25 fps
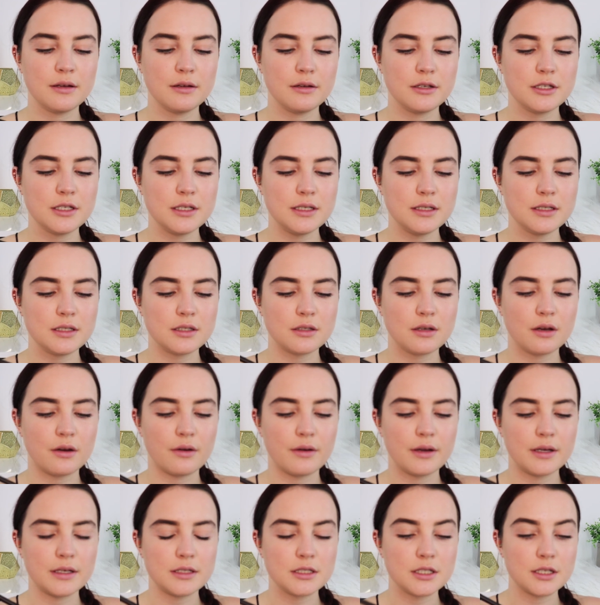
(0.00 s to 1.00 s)
just
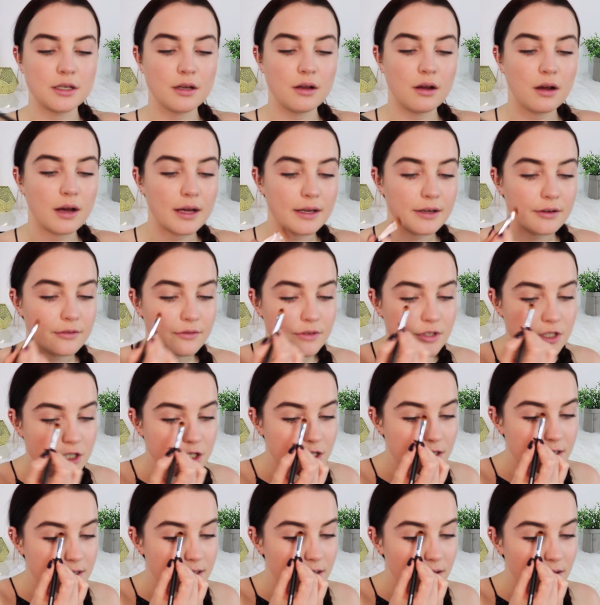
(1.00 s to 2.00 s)
going to kind of
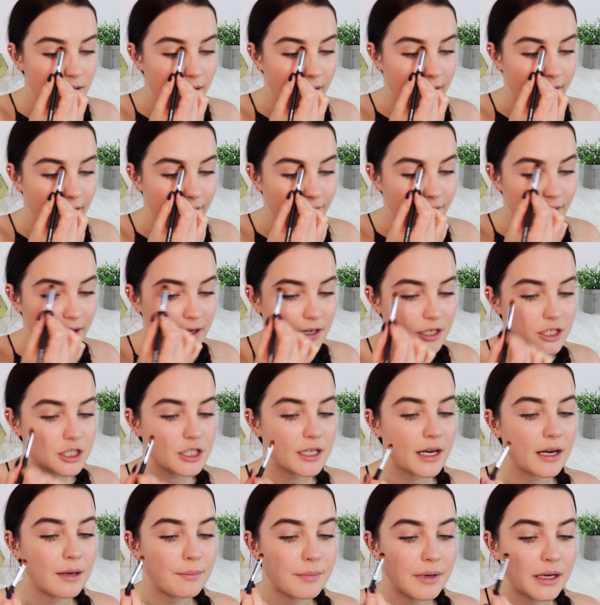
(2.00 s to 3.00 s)
chisel out that
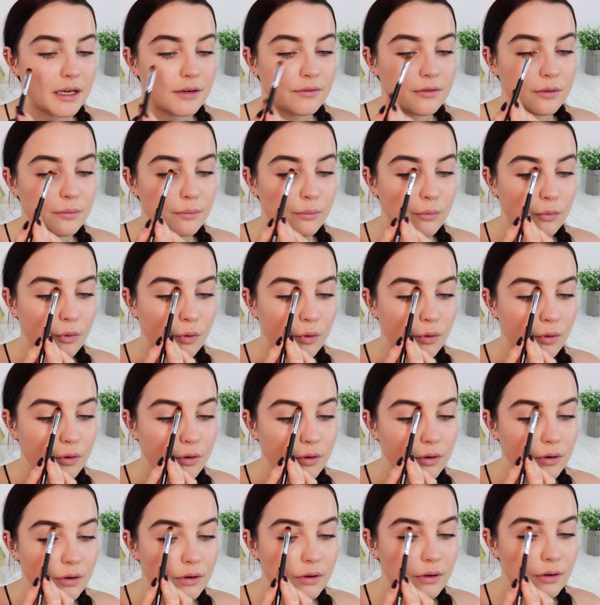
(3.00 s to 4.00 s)
shape even
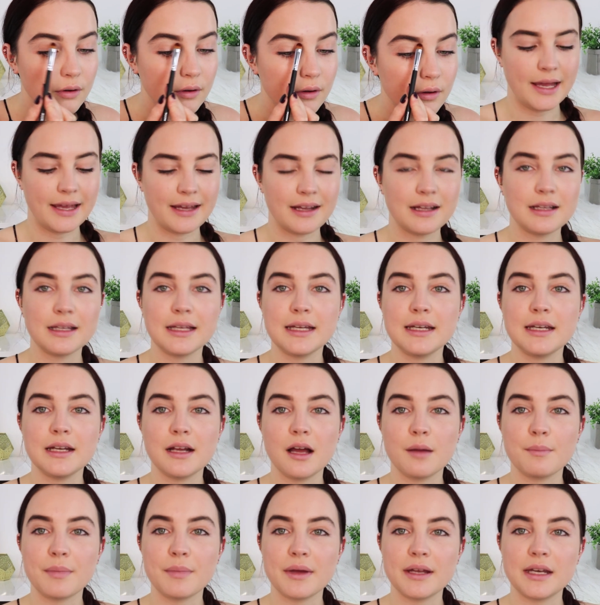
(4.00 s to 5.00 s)
more and cleaning
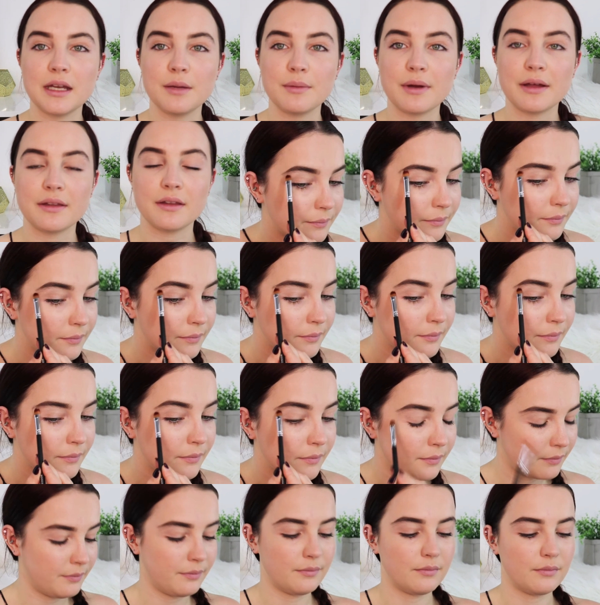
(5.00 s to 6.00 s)
up anywhere that there
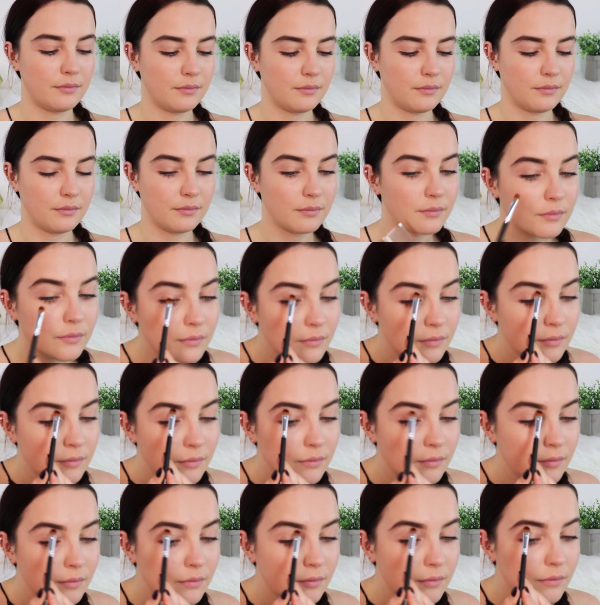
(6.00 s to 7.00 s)
wasn't a really,
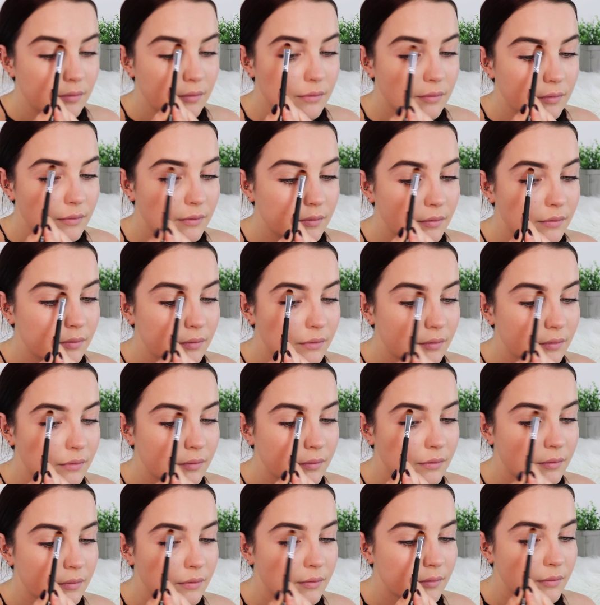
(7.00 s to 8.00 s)
really sharp
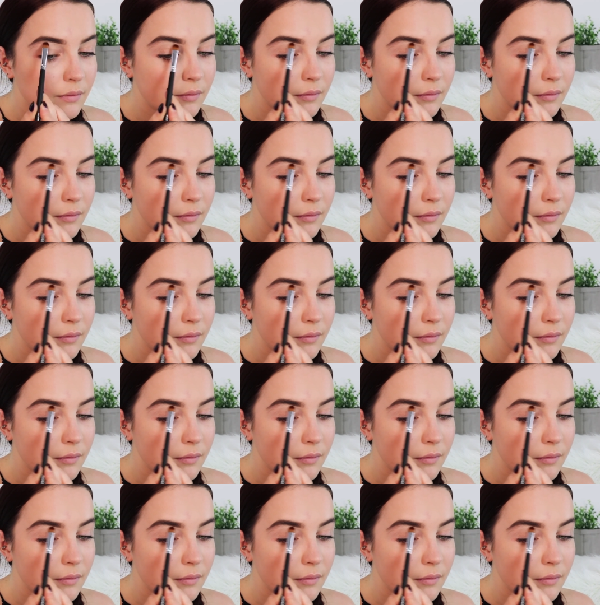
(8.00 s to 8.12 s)
line.